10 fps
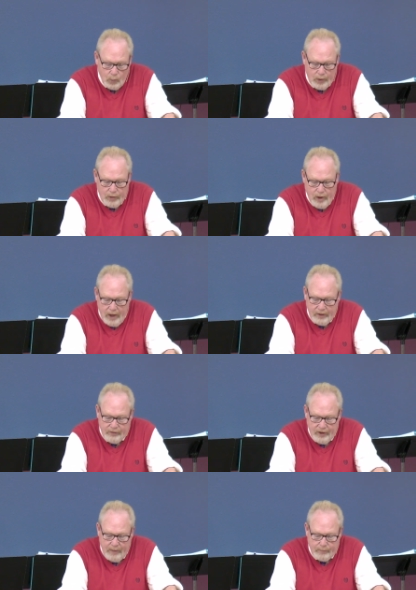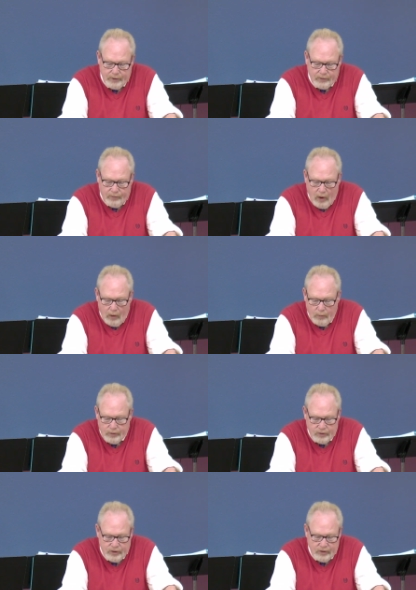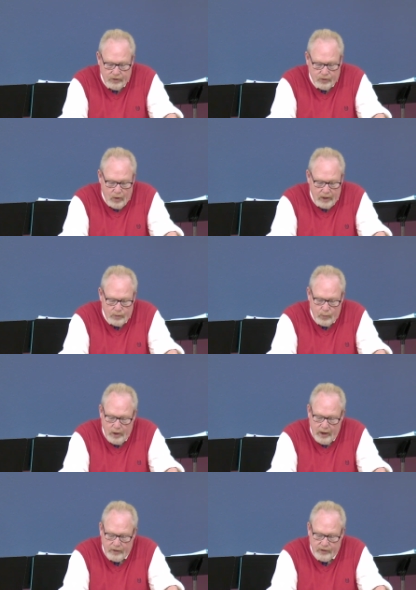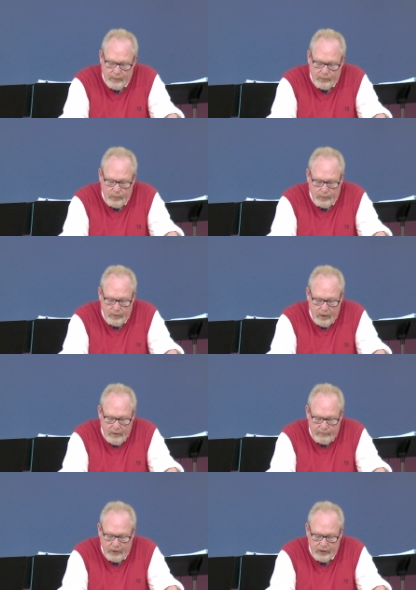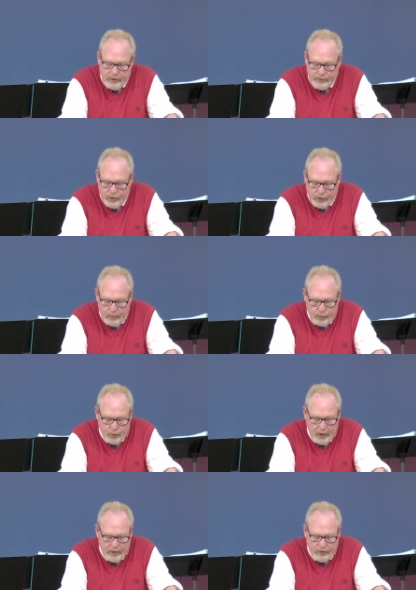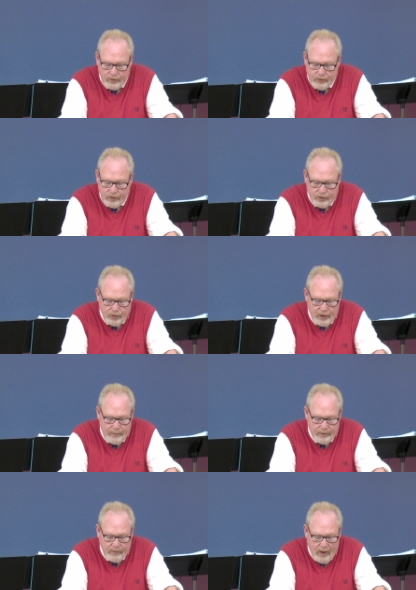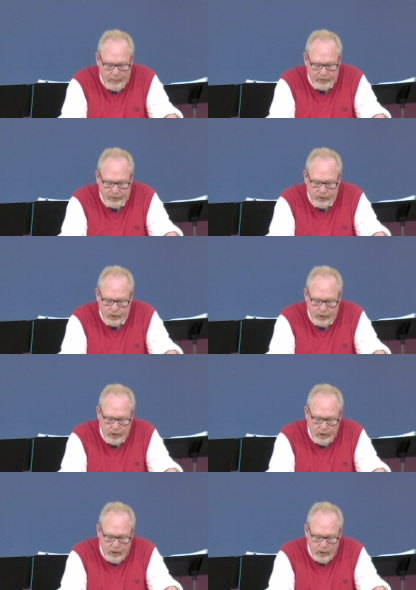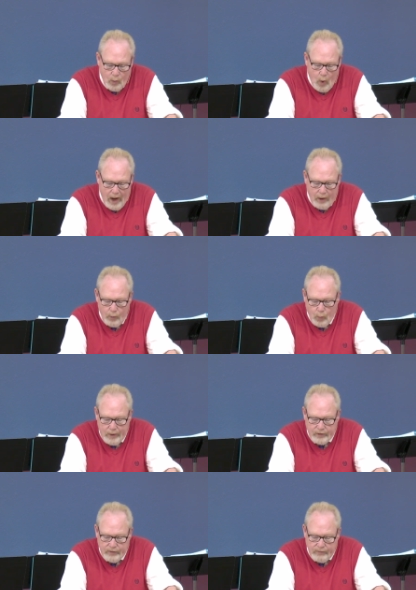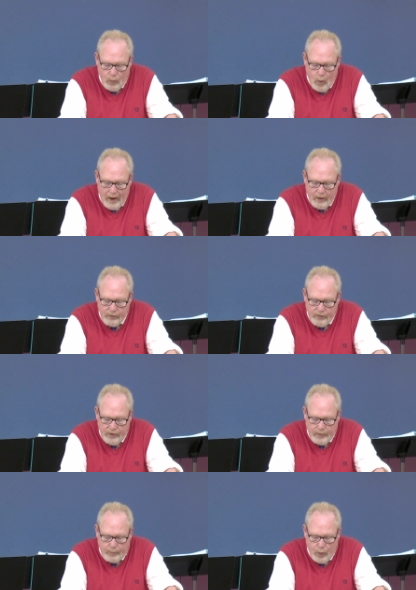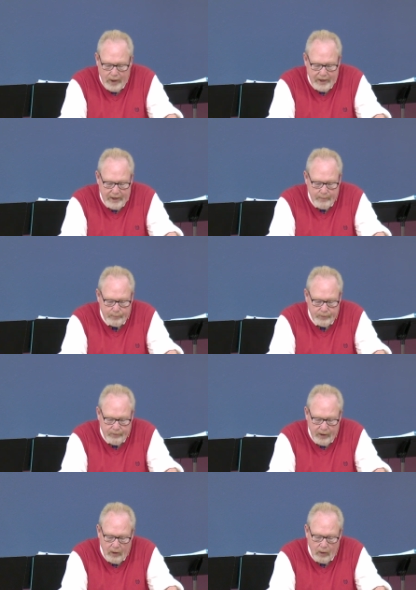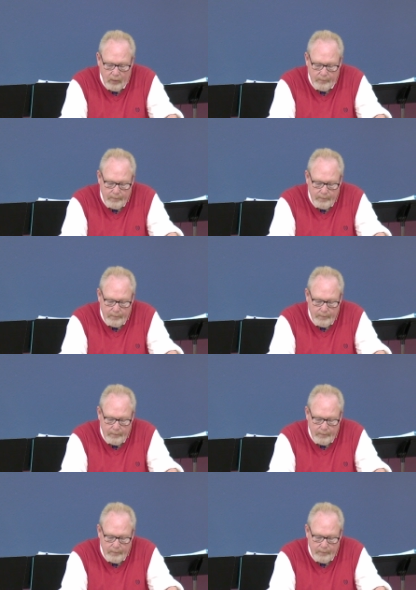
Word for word: We do not exempt as followers of Jesus Christ. We're not exempt from the floods of circumstances, the streams of opposition, the wild winds of the wilds of the depraved imps of hell.